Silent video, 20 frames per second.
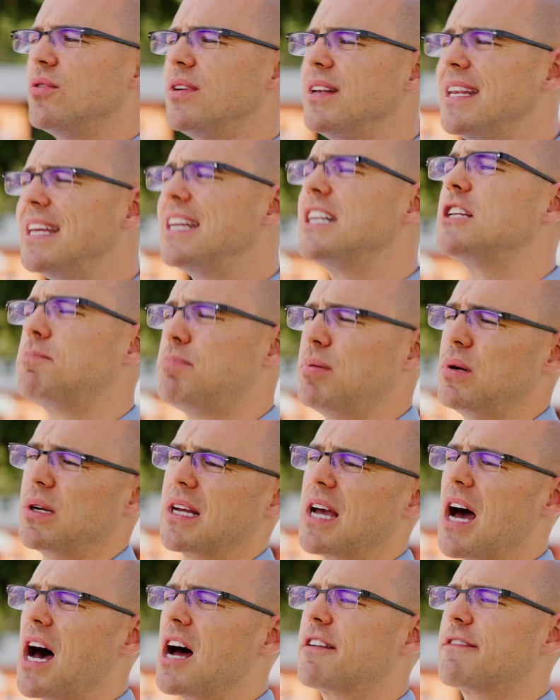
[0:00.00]
need to put
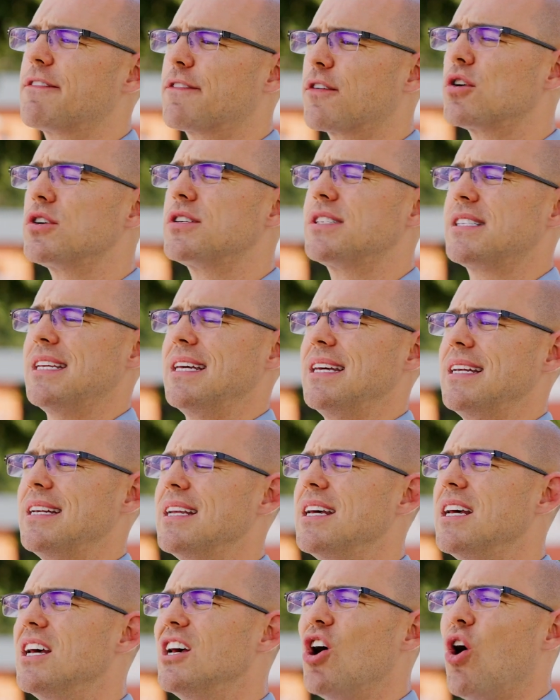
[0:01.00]
God first in.
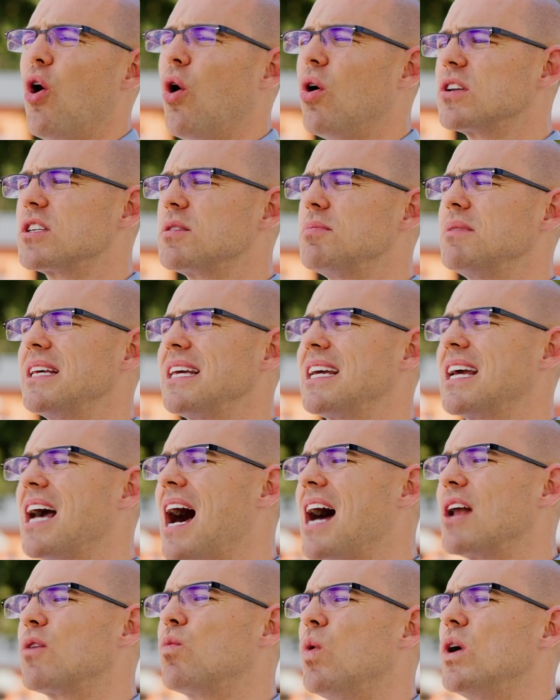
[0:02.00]
Ultimately,
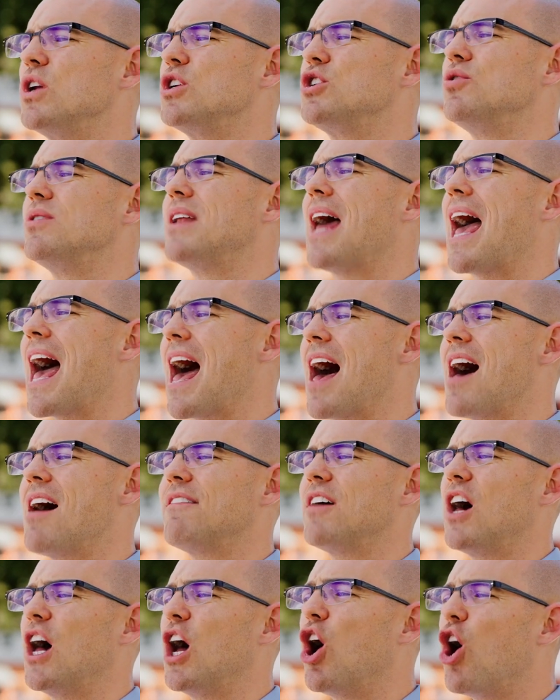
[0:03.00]
God wants you to have
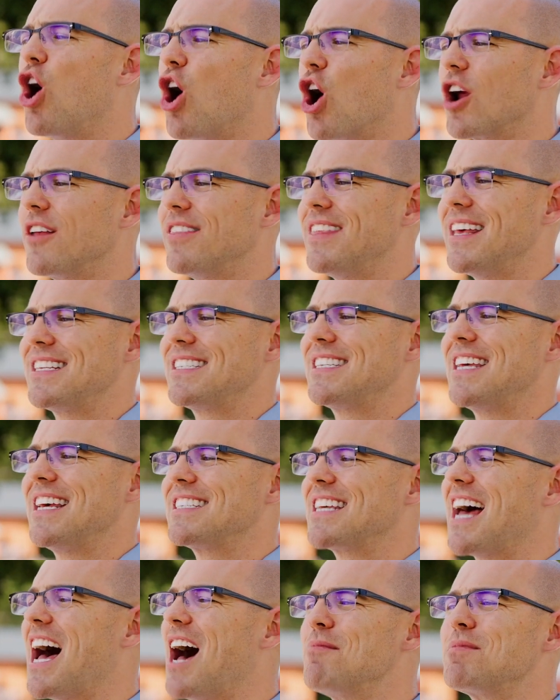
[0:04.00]
a heart that says,
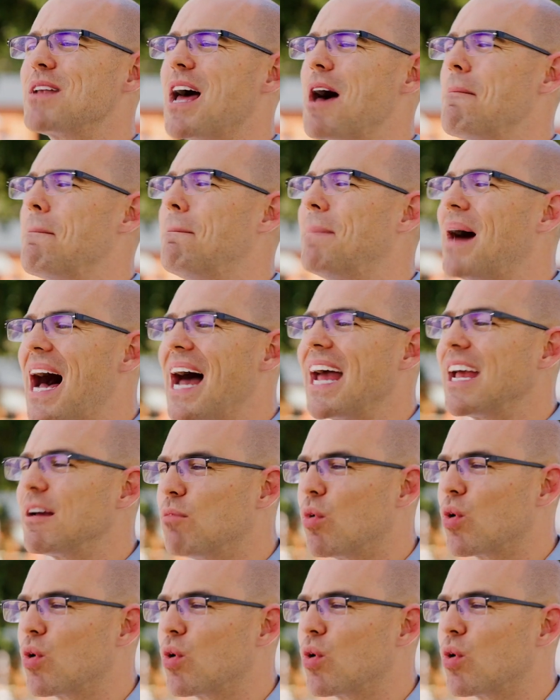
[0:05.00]
I'm not buying